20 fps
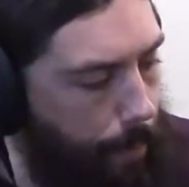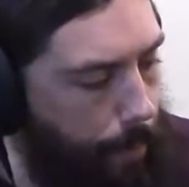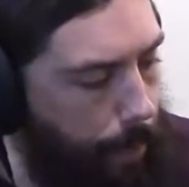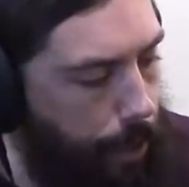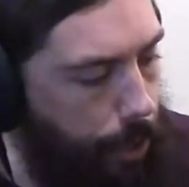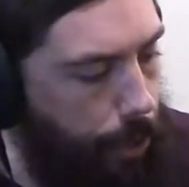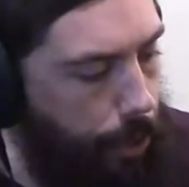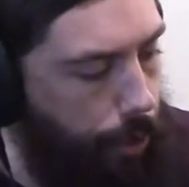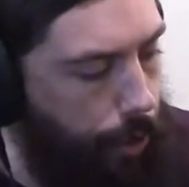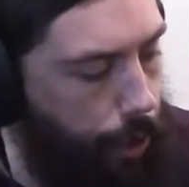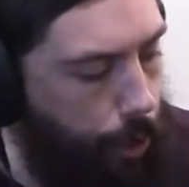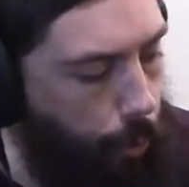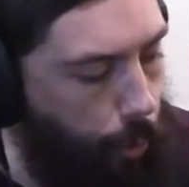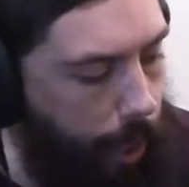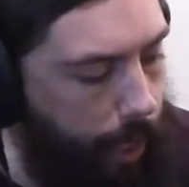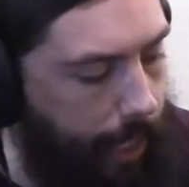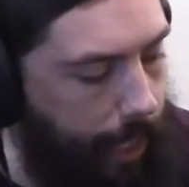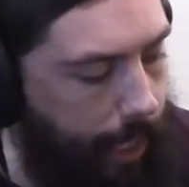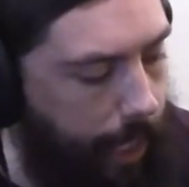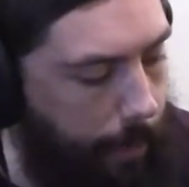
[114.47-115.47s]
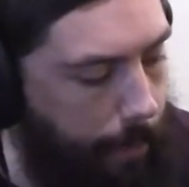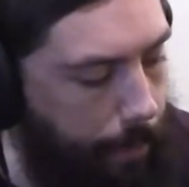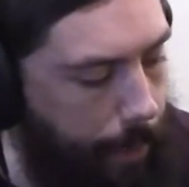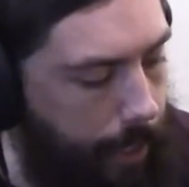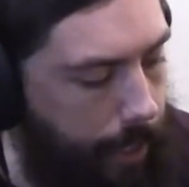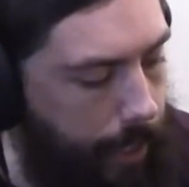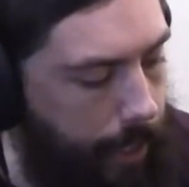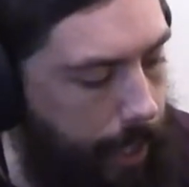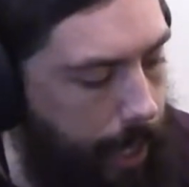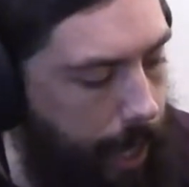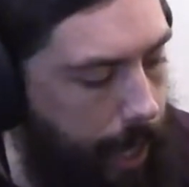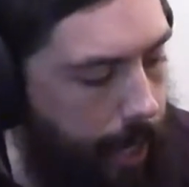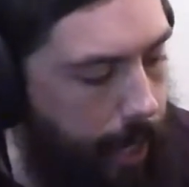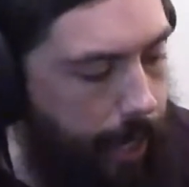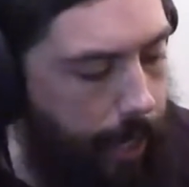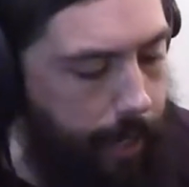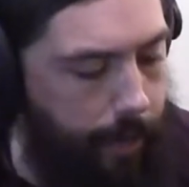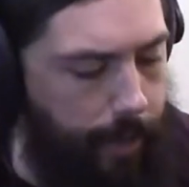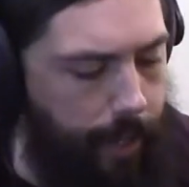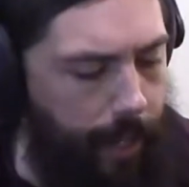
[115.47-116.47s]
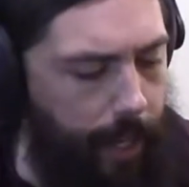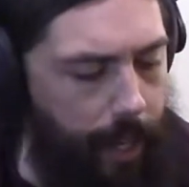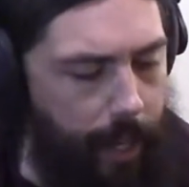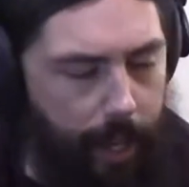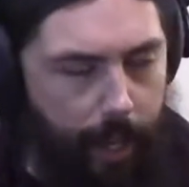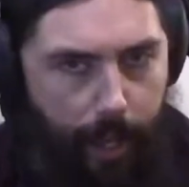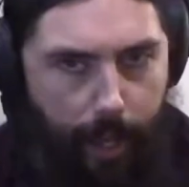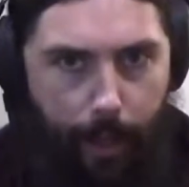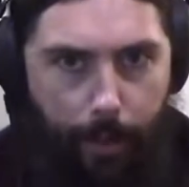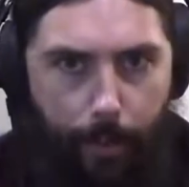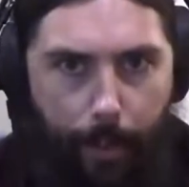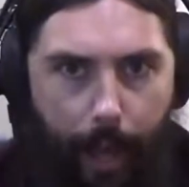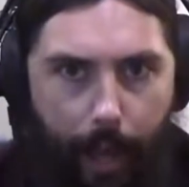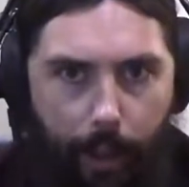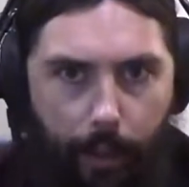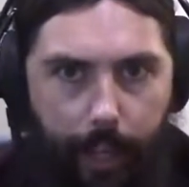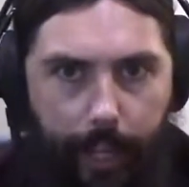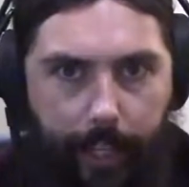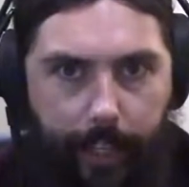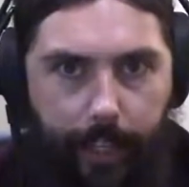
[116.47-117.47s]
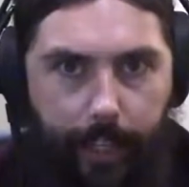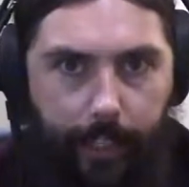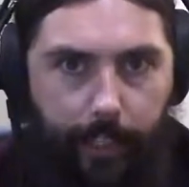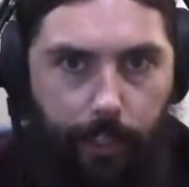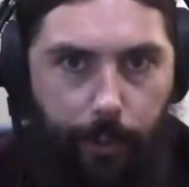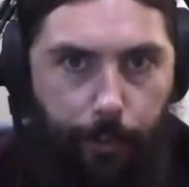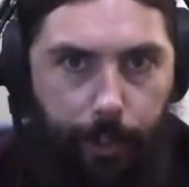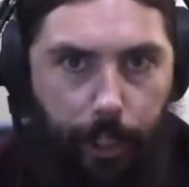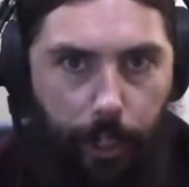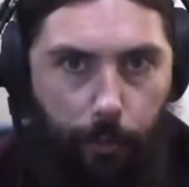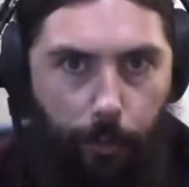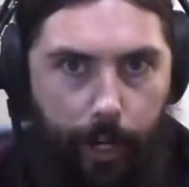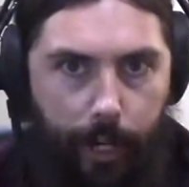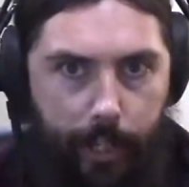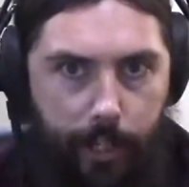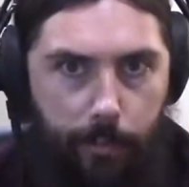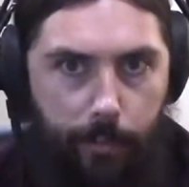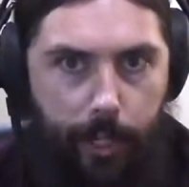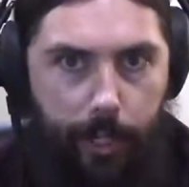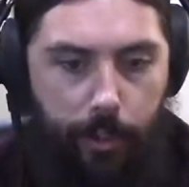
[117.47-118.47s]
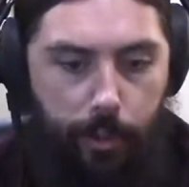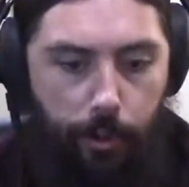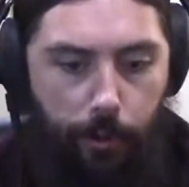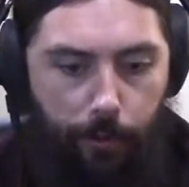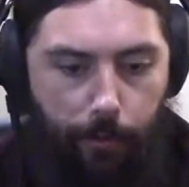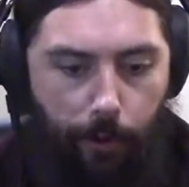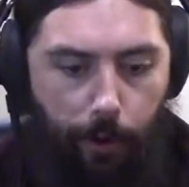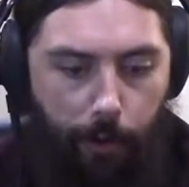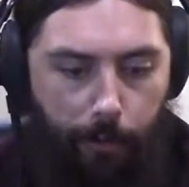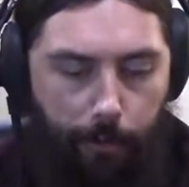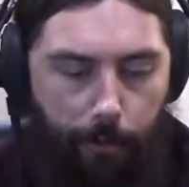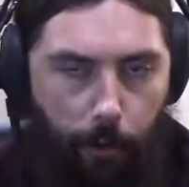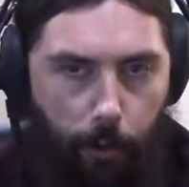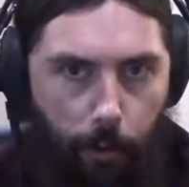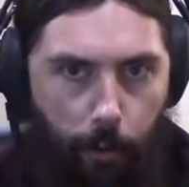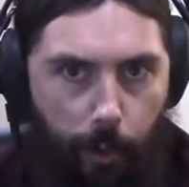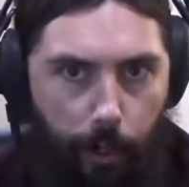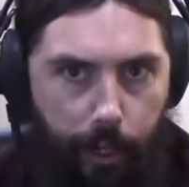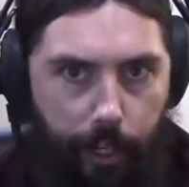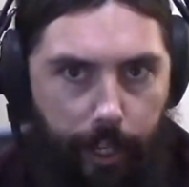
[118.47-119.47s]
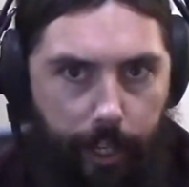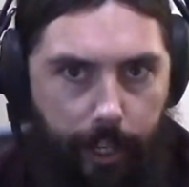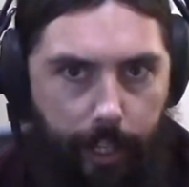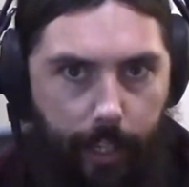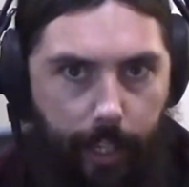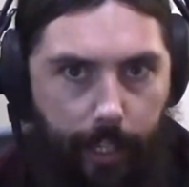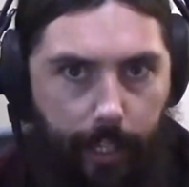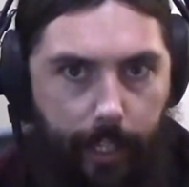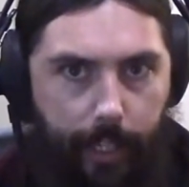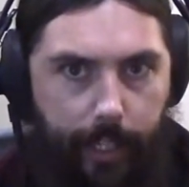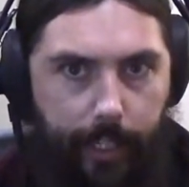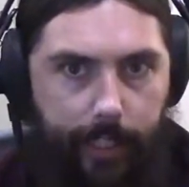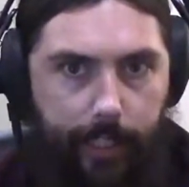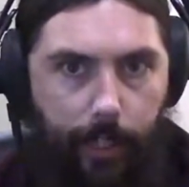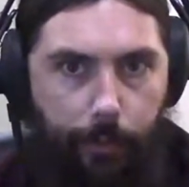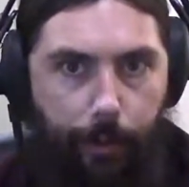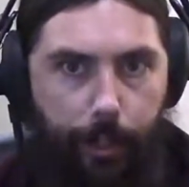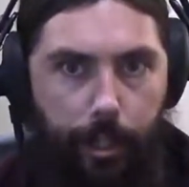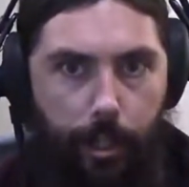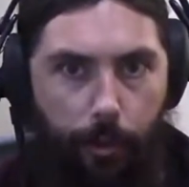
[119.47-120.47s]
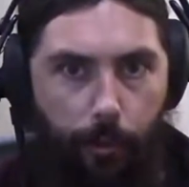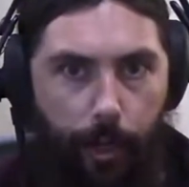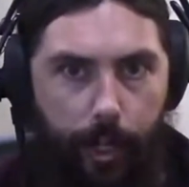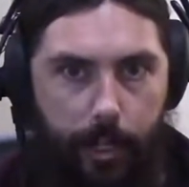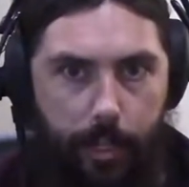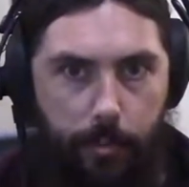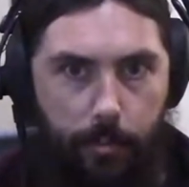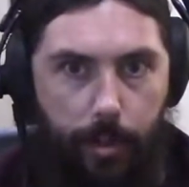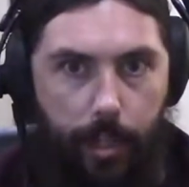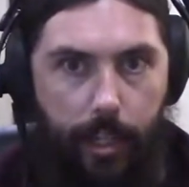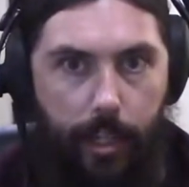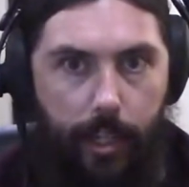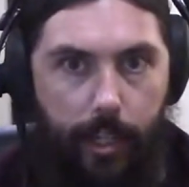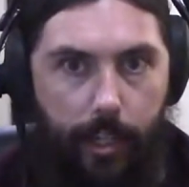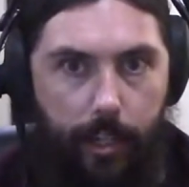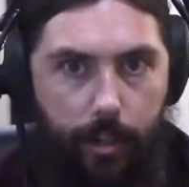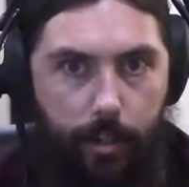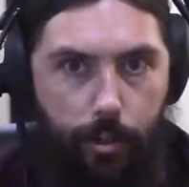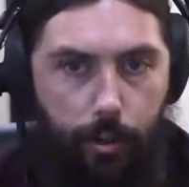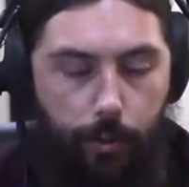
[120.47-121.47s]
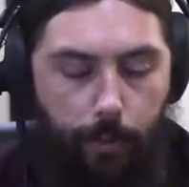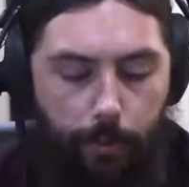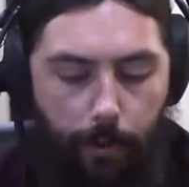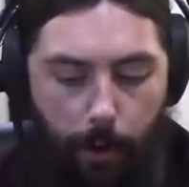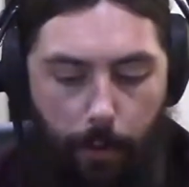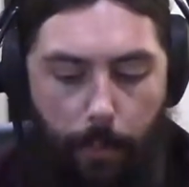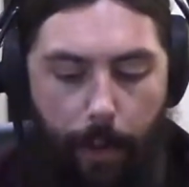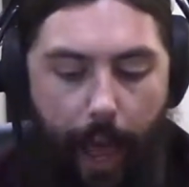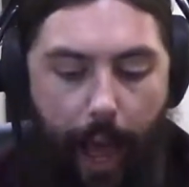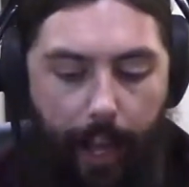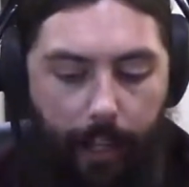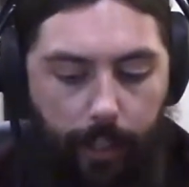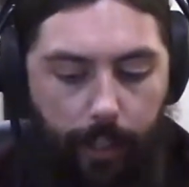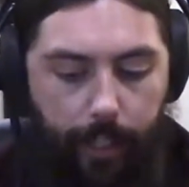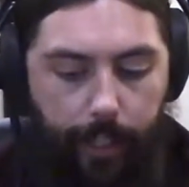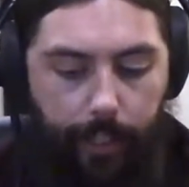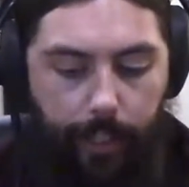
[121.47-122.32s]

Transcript: you want to keep it about like this. So we don't want it to be too far forward like this, and we don't want it to be too far back like